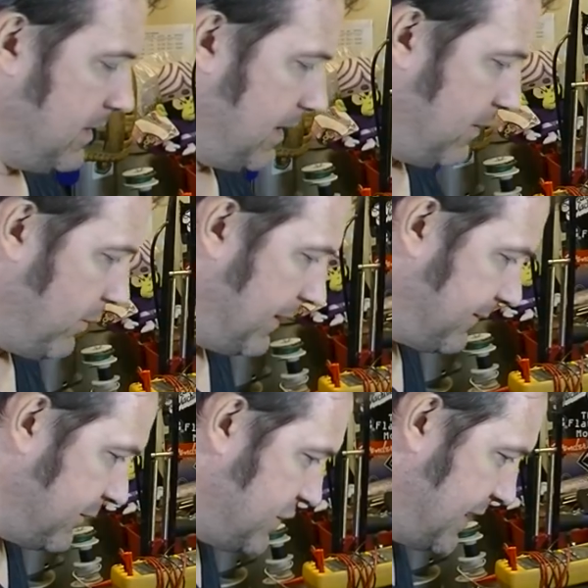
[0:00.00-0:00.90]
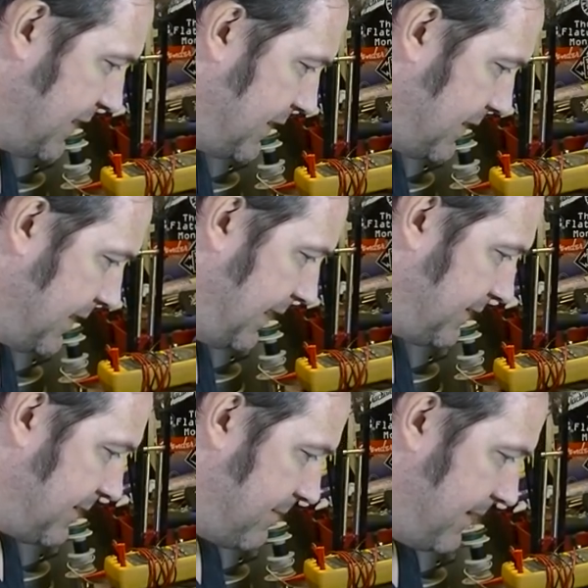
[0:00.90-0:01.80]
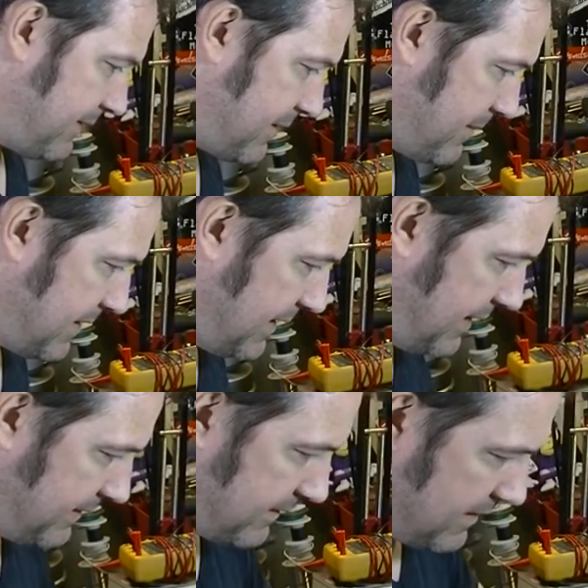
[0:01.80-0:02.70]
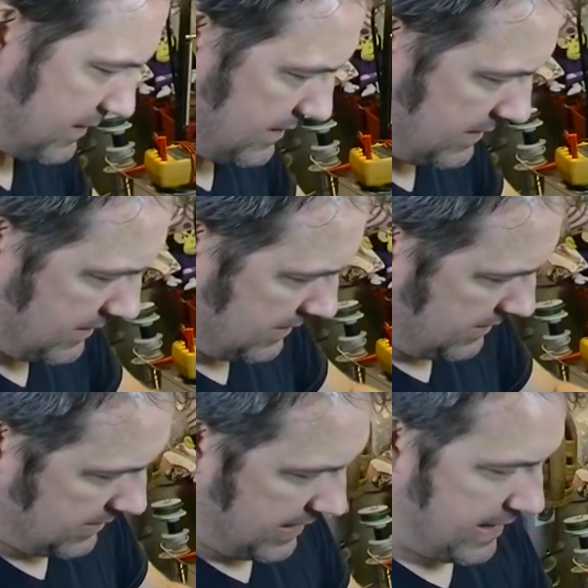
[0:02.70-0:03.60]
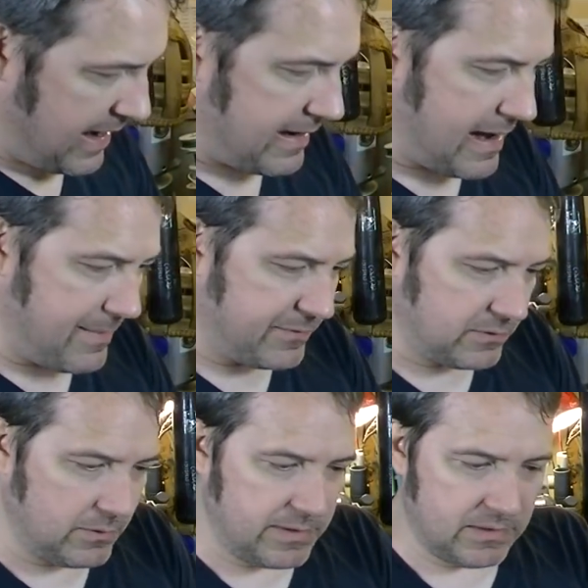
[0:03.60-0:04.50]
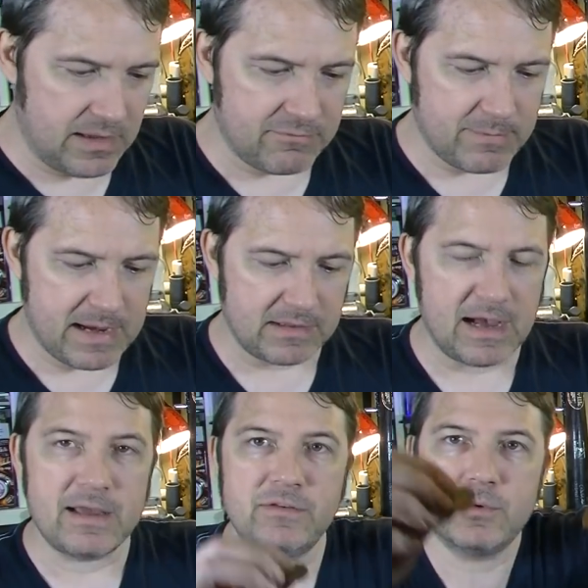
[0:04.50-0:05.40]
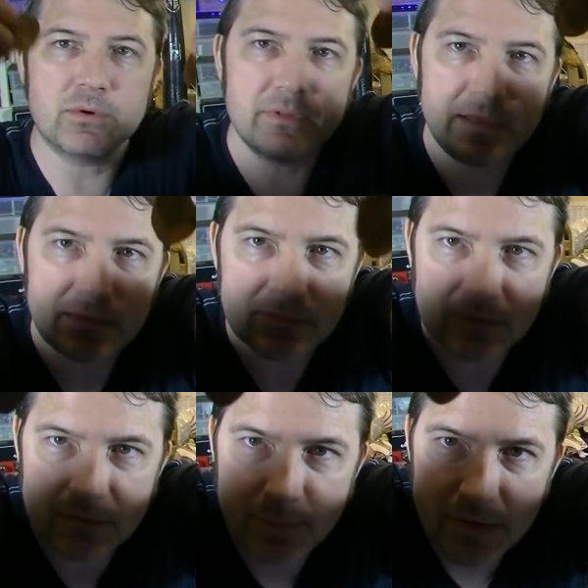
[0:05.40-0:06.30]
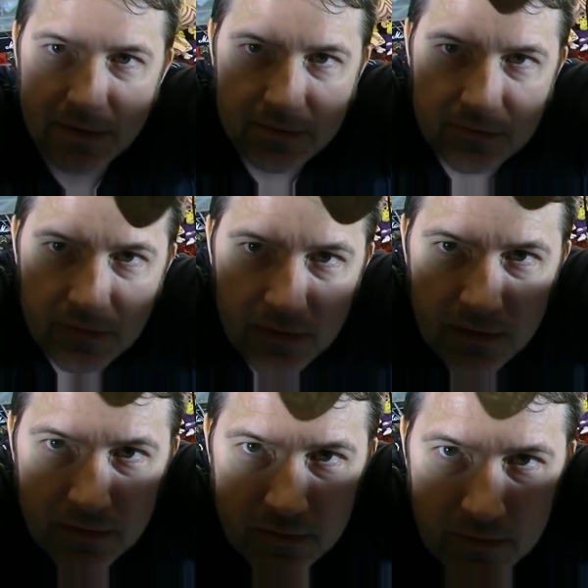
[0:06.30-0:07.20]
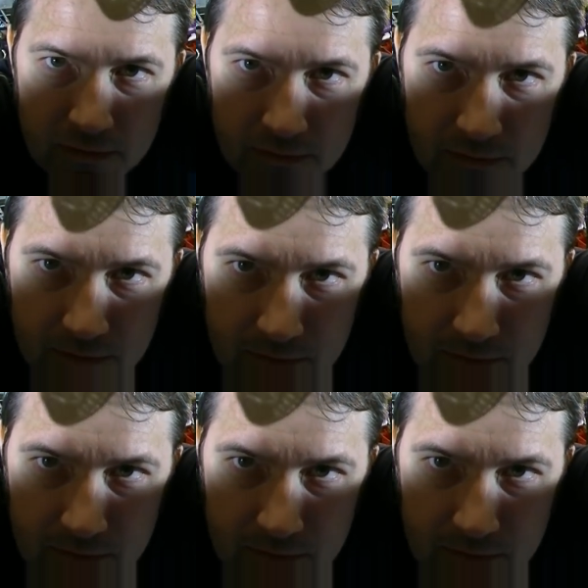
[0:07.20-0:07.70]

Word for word: in West Virginia and he sent me some of these and I absolutely love them. I, I adore these as picks. You